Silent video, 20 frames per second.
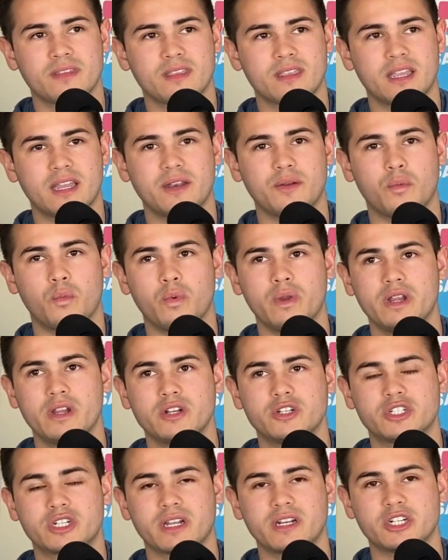kind of
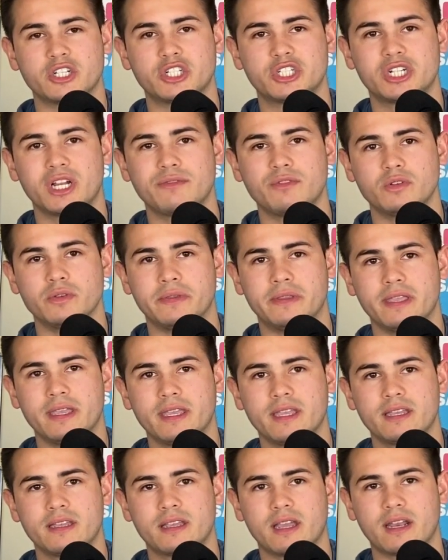weird, kind of shovel
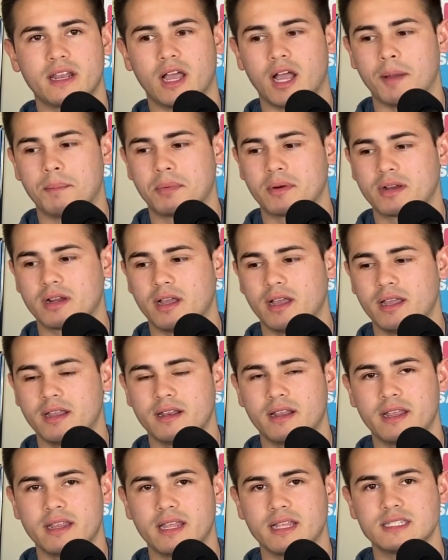dig, kind of uppercut
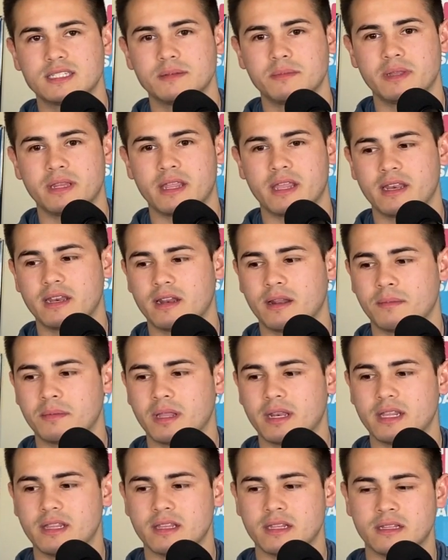against him, and he ended up
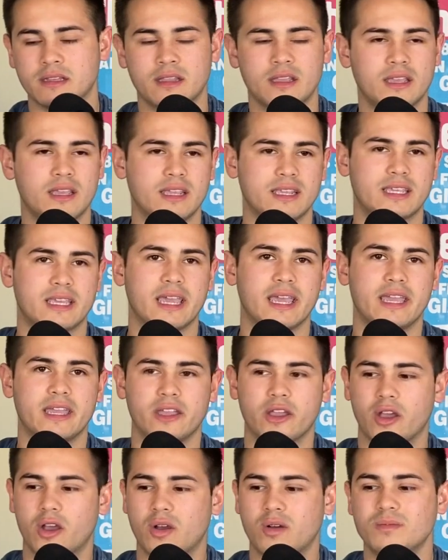getting the
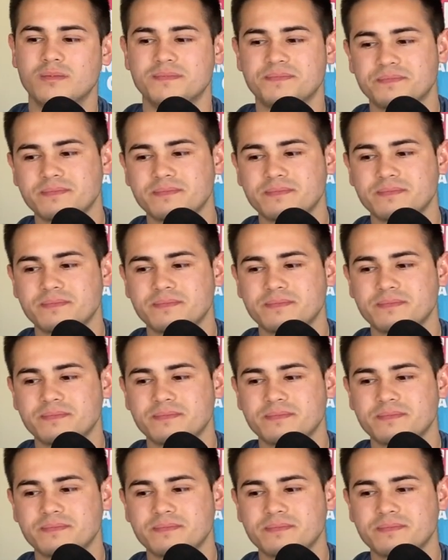KO.